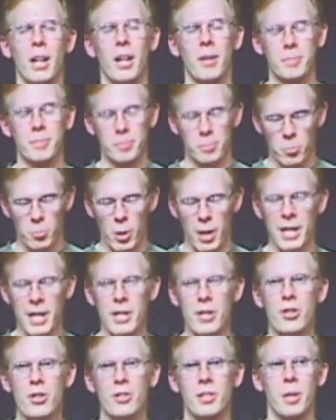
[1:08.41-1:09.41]
we've got
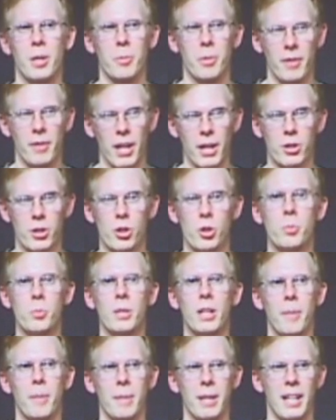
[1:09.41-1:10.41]
Rage and we've
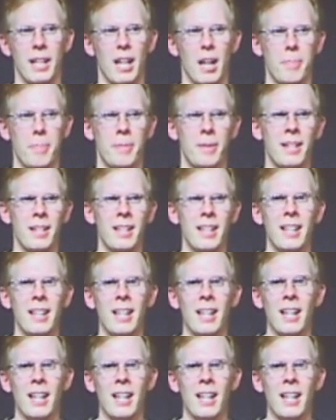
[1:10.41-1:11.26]
got Doom coming out.